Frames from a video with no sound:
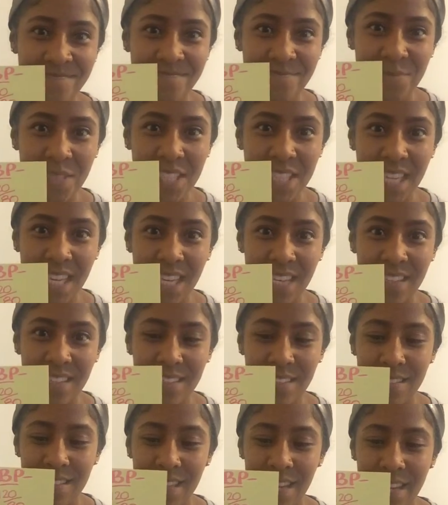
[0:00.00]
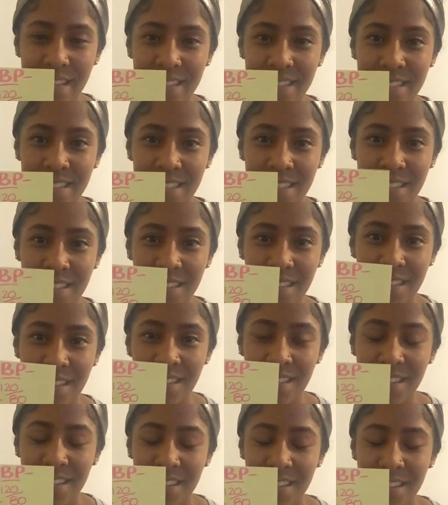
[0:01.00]
me taking this test and
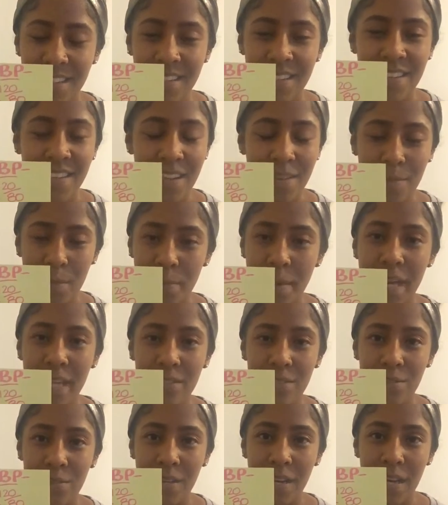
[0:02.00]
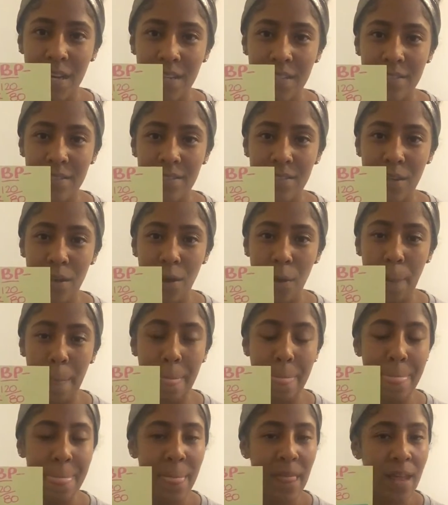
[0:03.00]
coming back to you guys. So
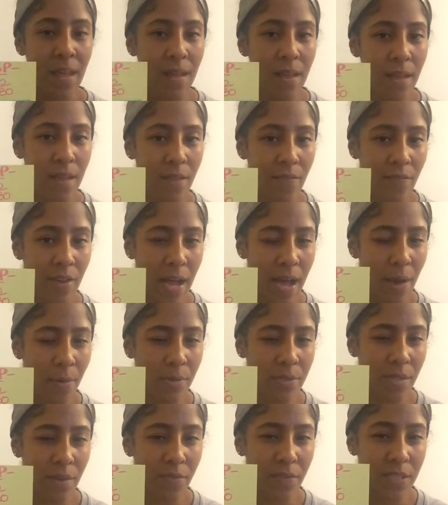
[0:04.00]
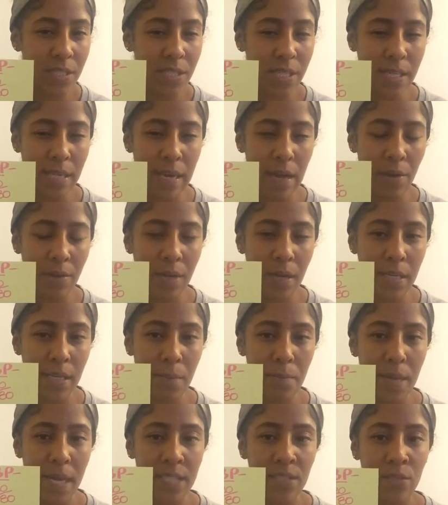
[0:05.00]
if not, I will definitely check it out and I'll
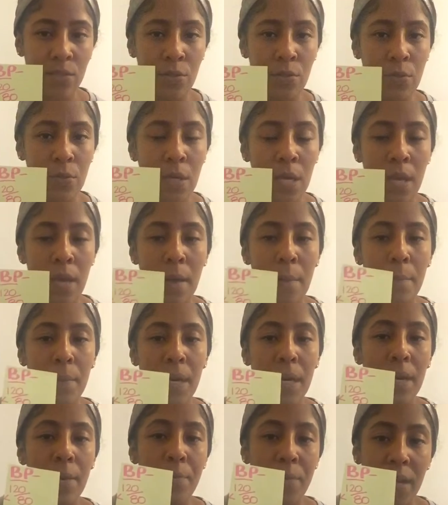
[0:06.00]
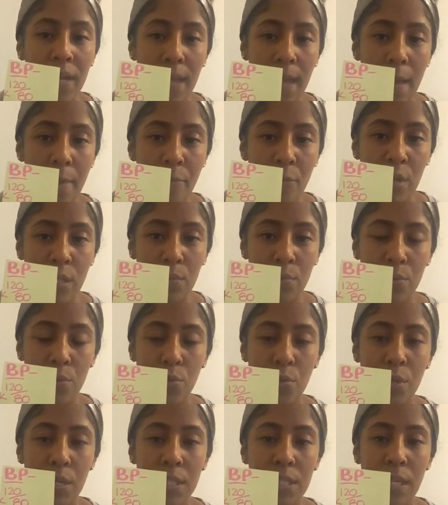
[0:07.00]
get back to you. But again,
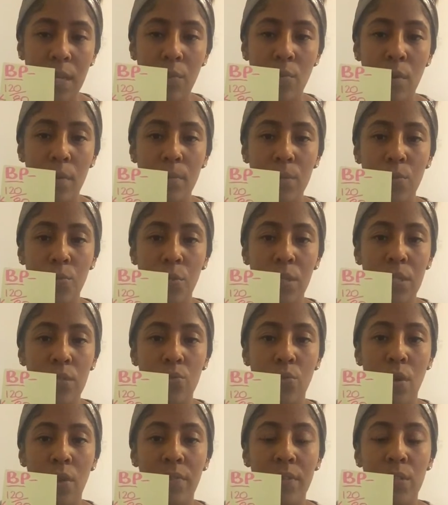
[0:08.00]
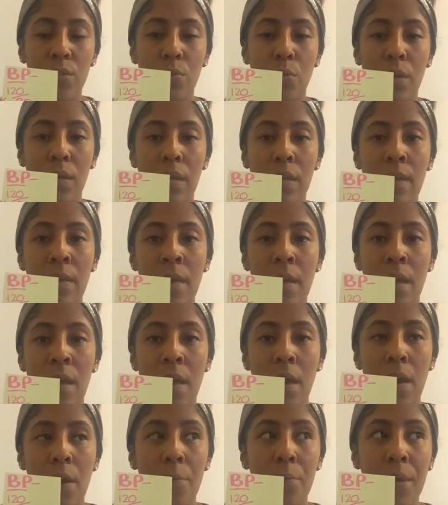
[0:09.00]
respiratory is anywhere between 12 and 20
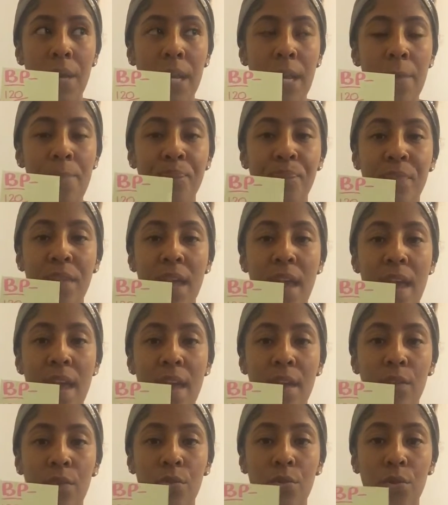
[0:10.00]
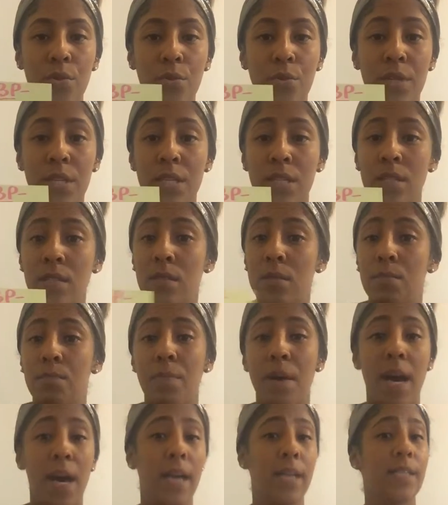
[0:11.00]
a minute. And you do this
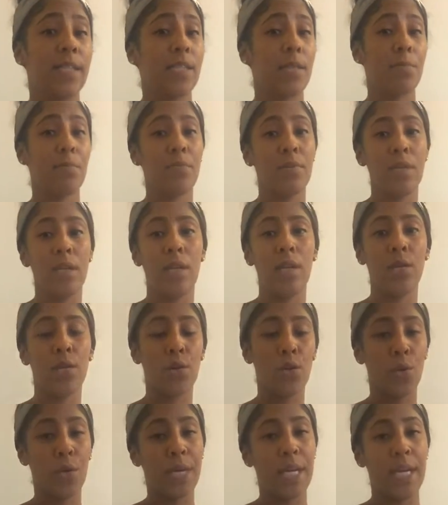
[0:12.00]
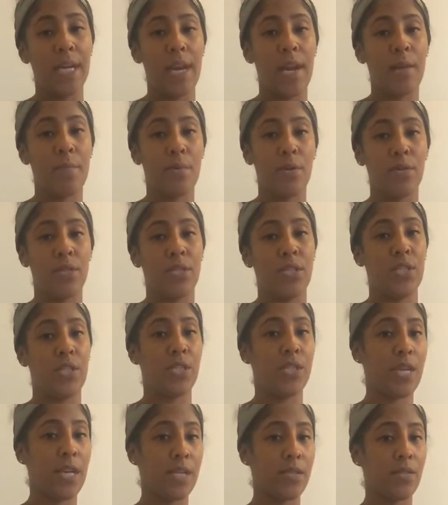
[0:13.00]
by simply looking at a person's
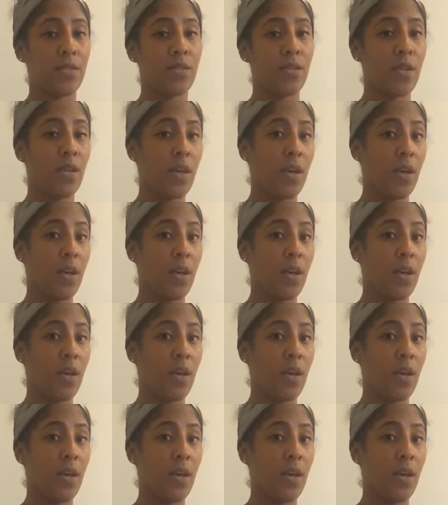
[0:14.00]
chest,